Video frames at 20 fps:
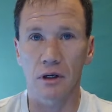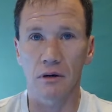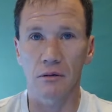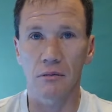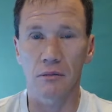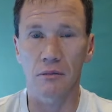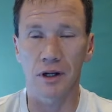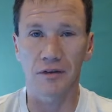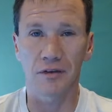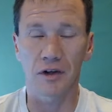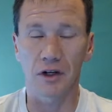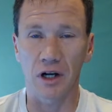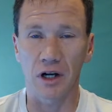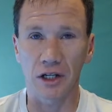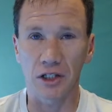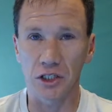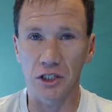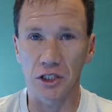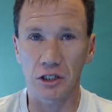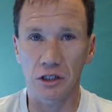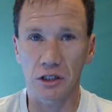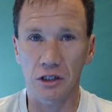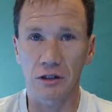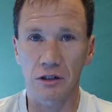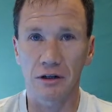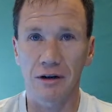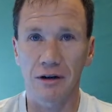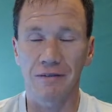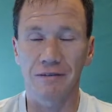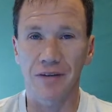But if you're not sure,
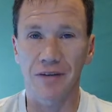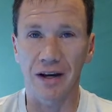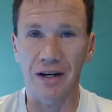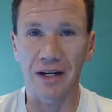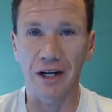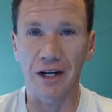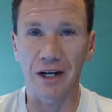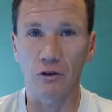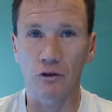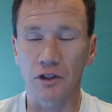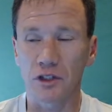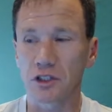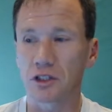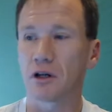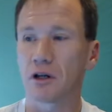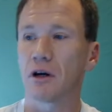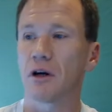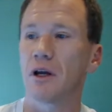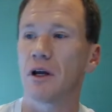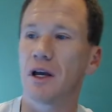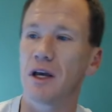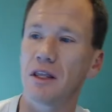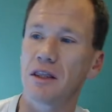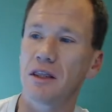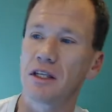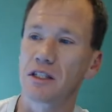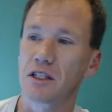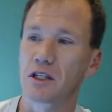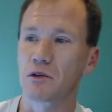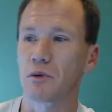find out for sure.
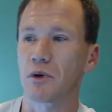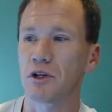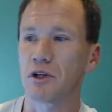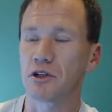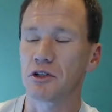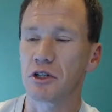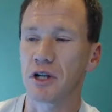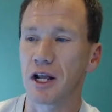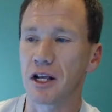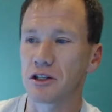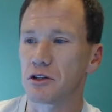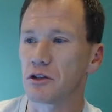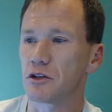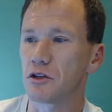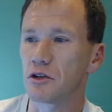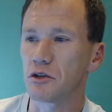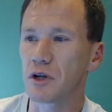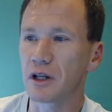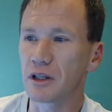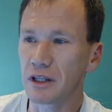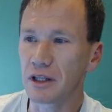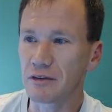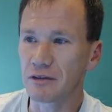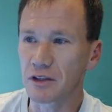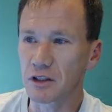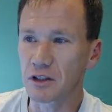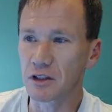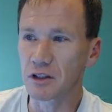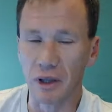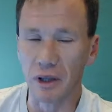This is one you should answer. Do not leave
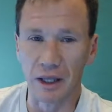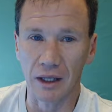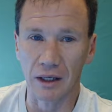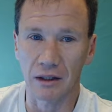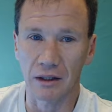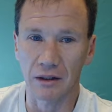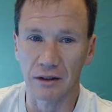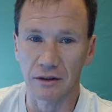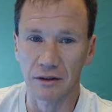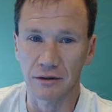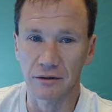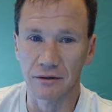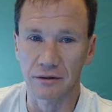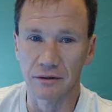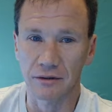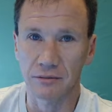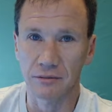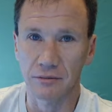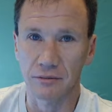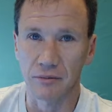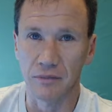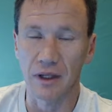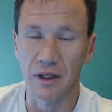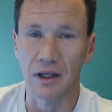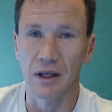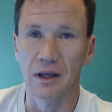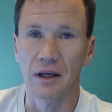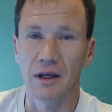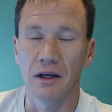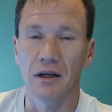this blank.
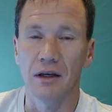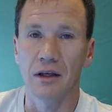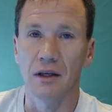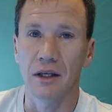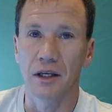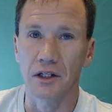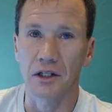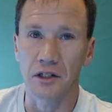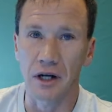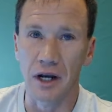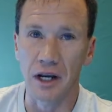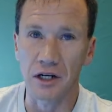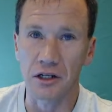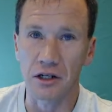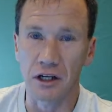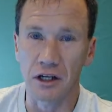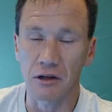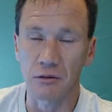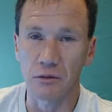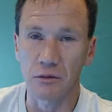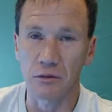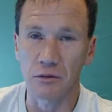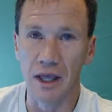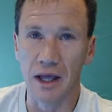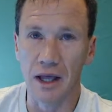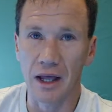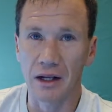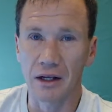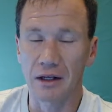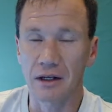Get your agent to come look
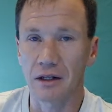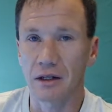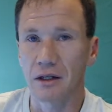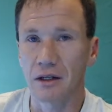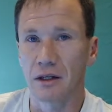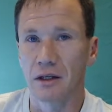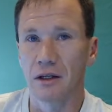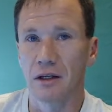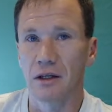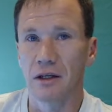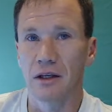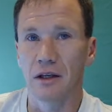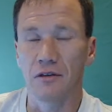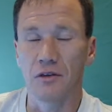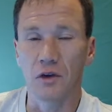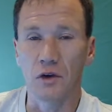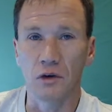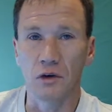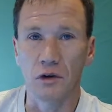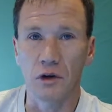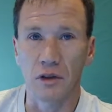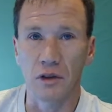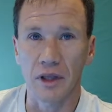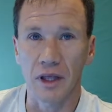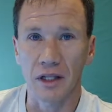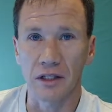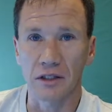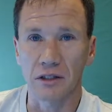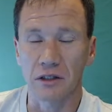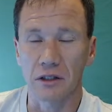at it. If you don't know the
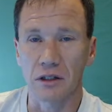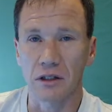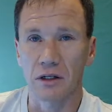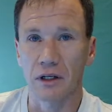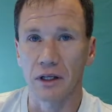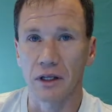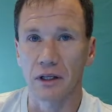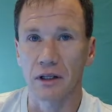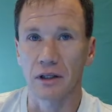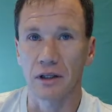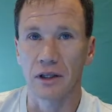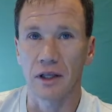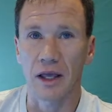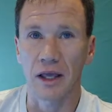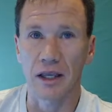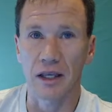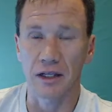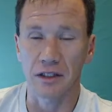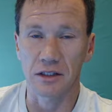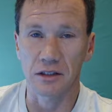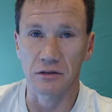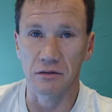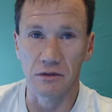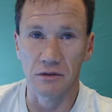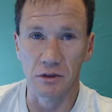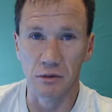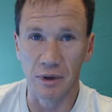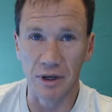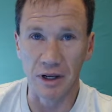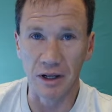answer, they can get
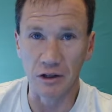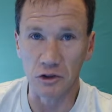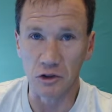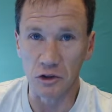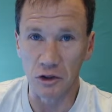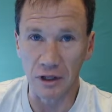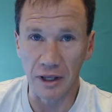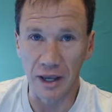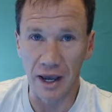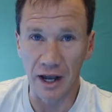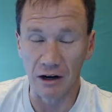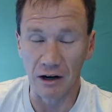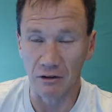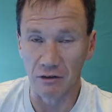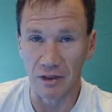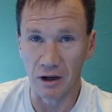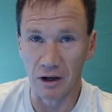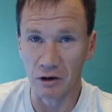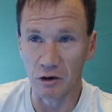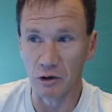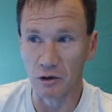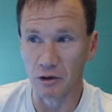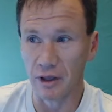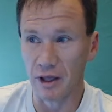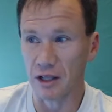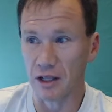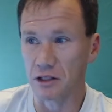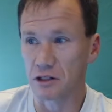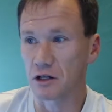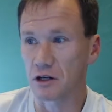somebody else to look at it if they don't know the
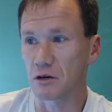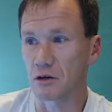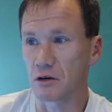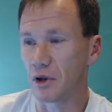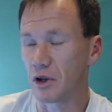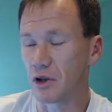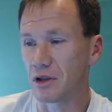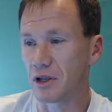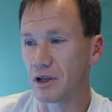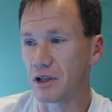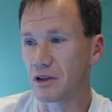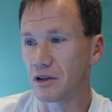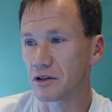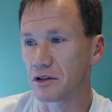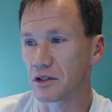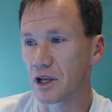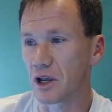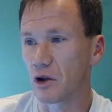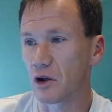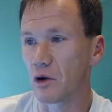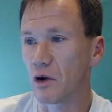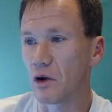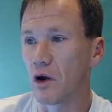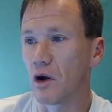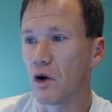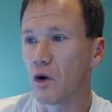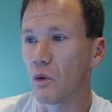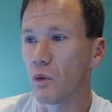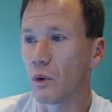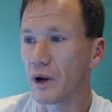answer. But you need to say,
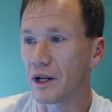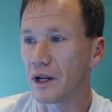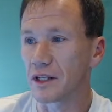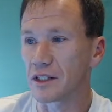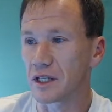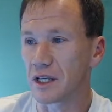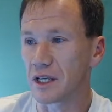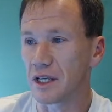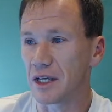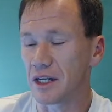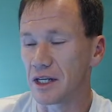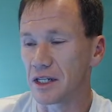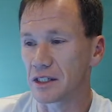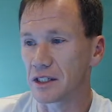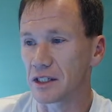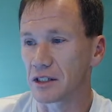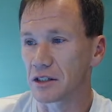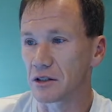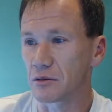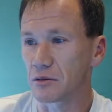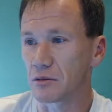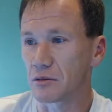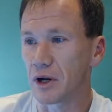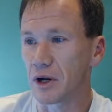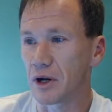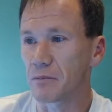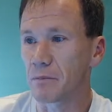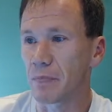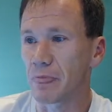what is the heating system, right?